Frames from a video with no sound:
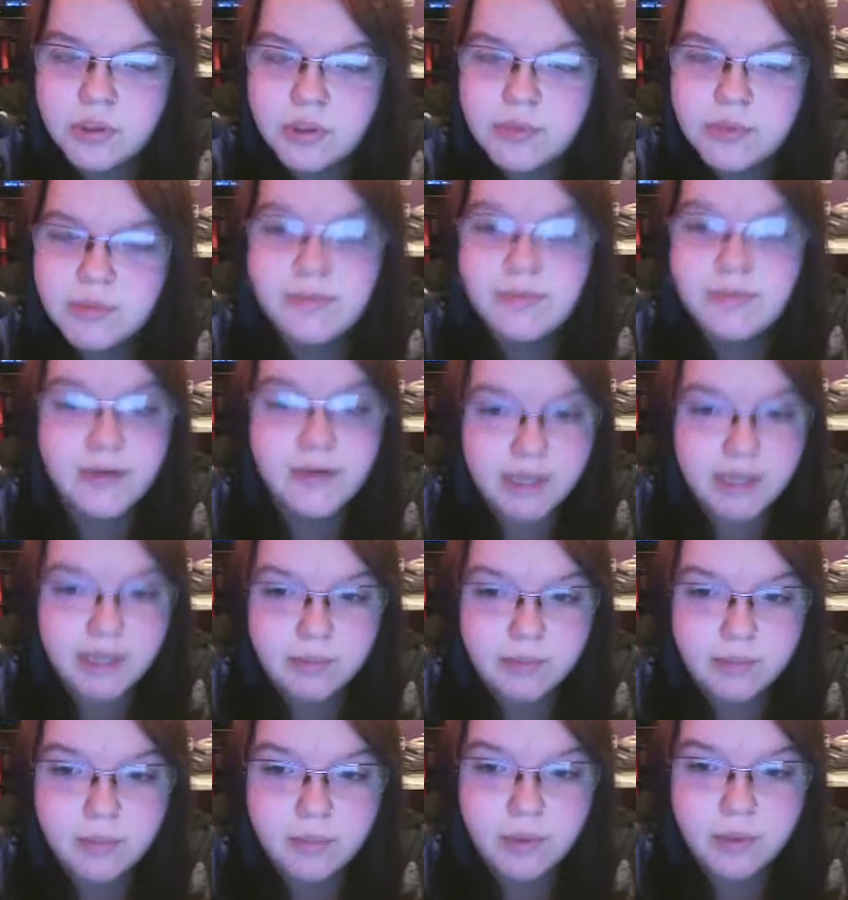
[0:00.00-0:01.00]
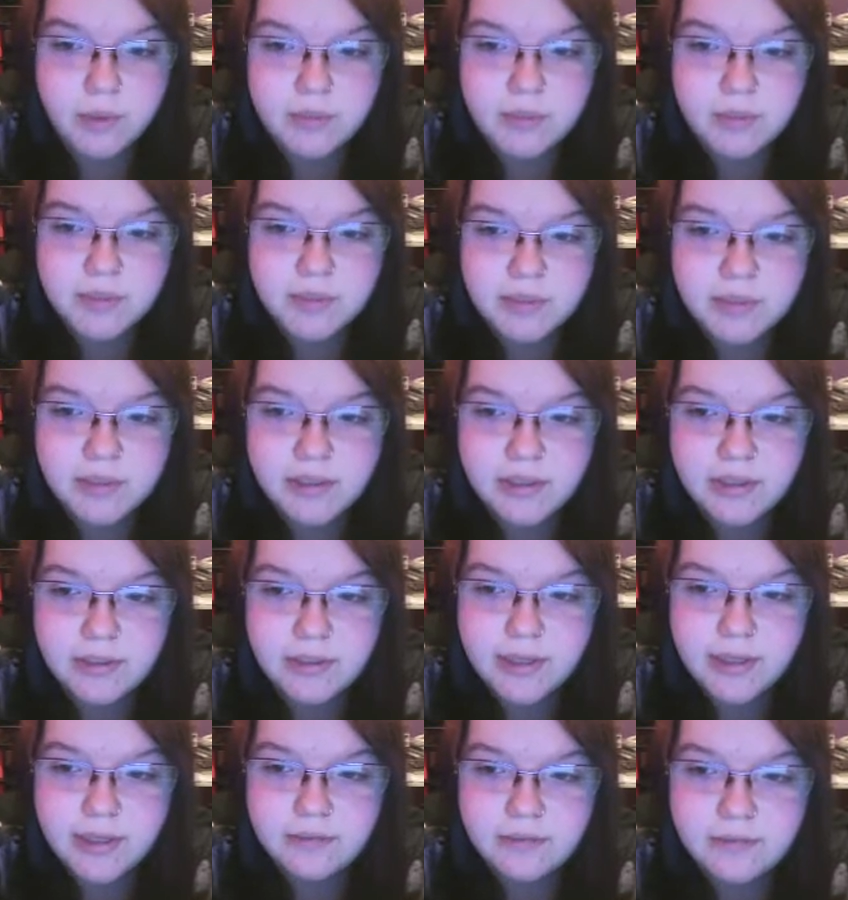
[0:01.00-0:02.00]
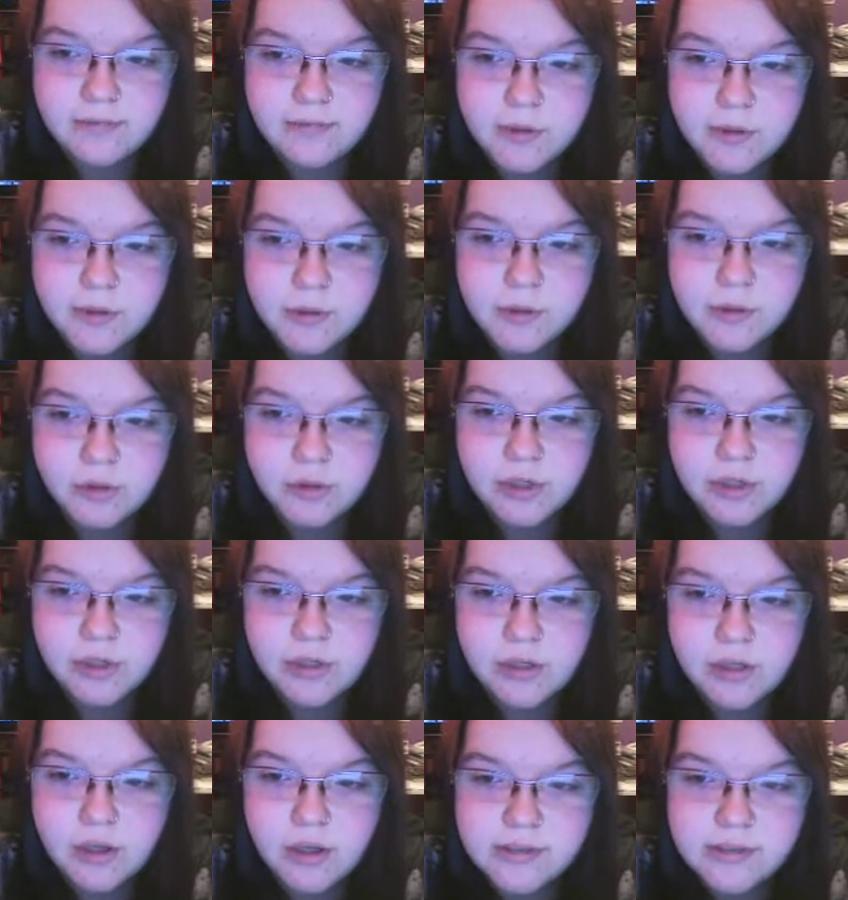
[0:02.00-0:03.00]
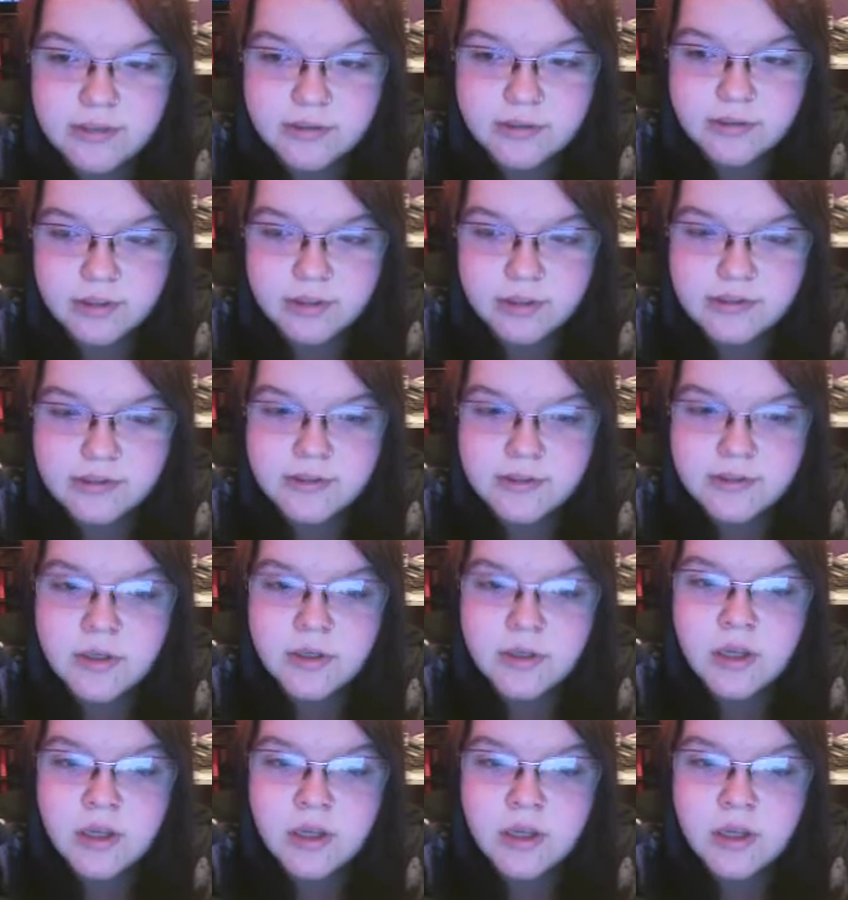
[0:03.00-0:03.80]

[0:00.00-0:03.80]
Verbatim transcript: to be very capable at manipulating the light of fear to create constructs